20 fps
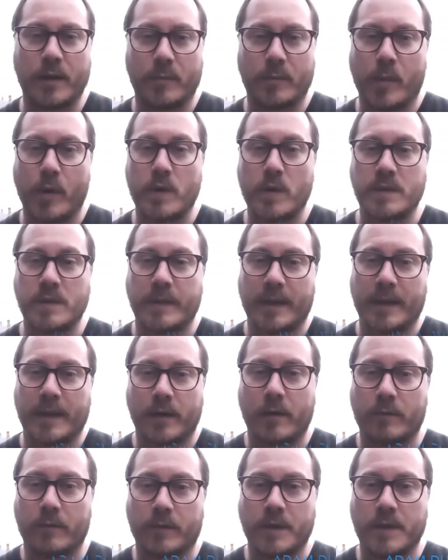most about the
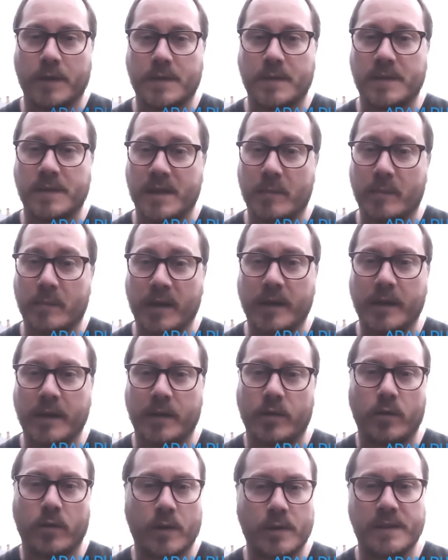conference was the ability
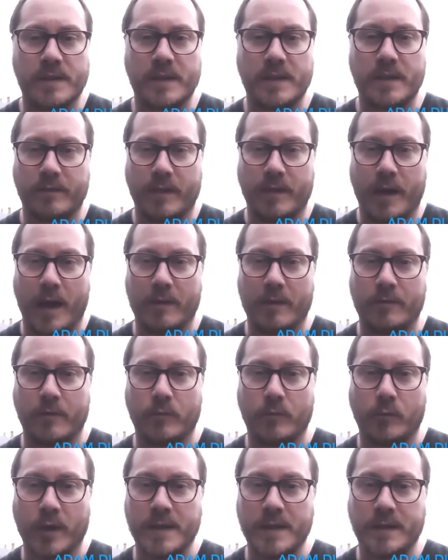to cross the divide
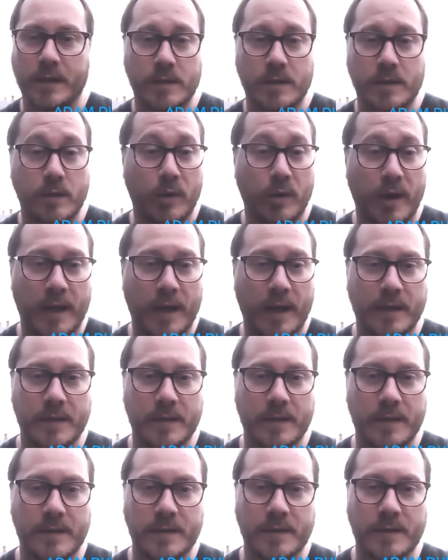from research to
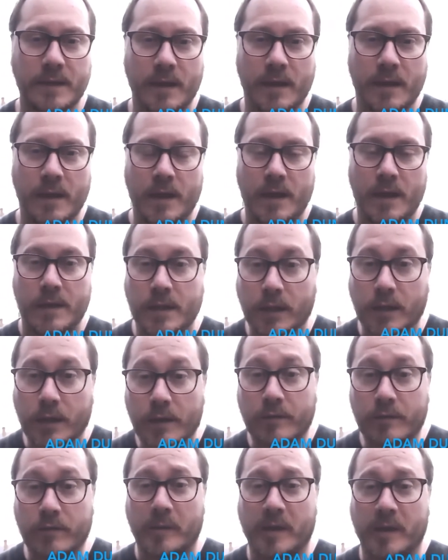practice, to
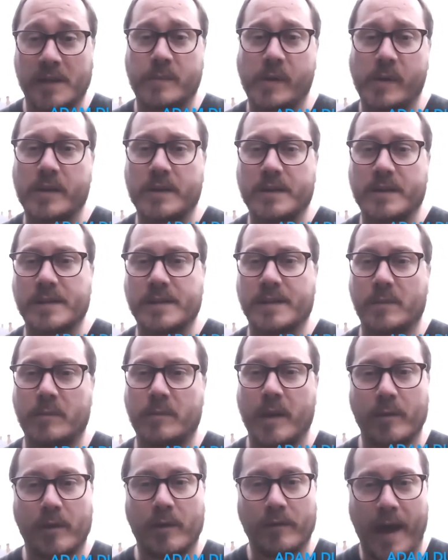learn from experiences that
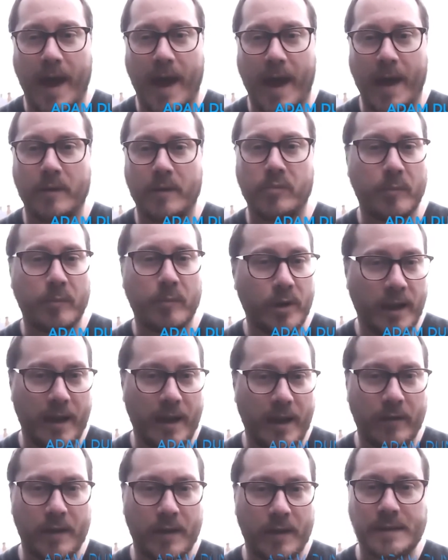people have had promoting
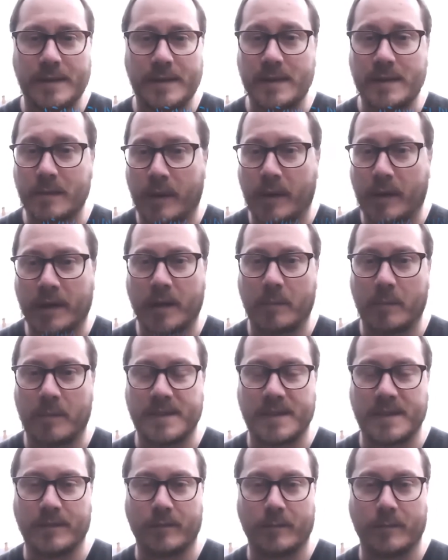evidence and debunking
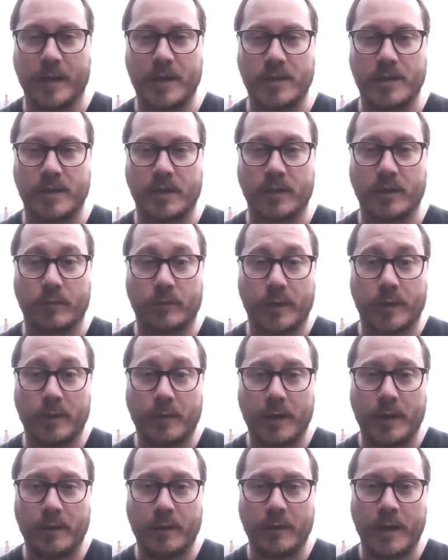misinformation in the real
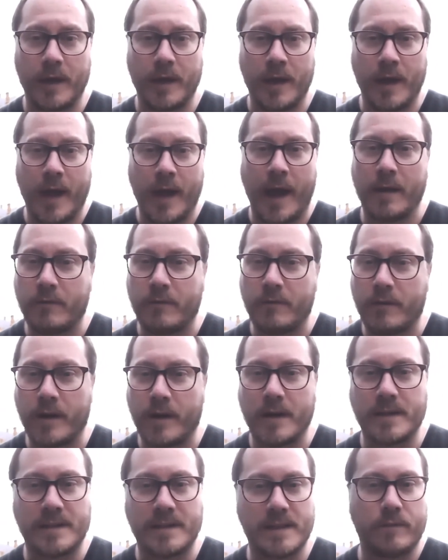world, and in
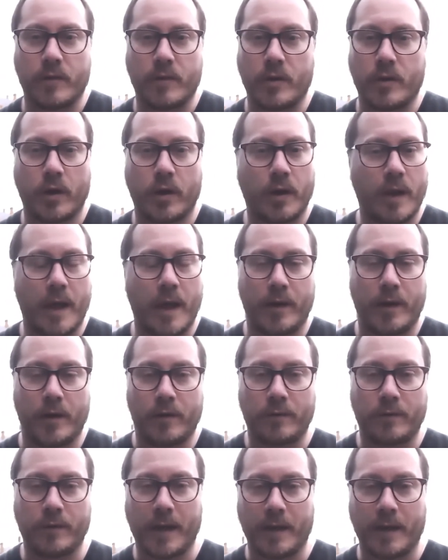very different online and
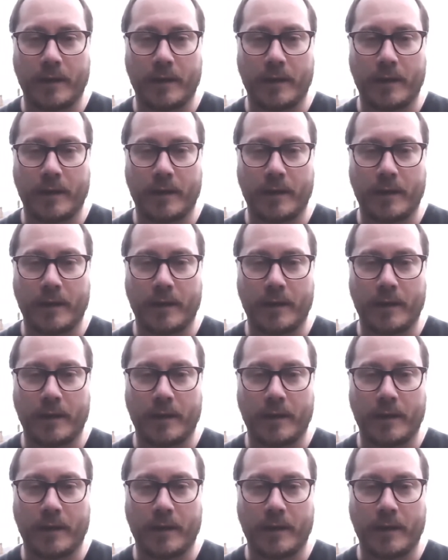offline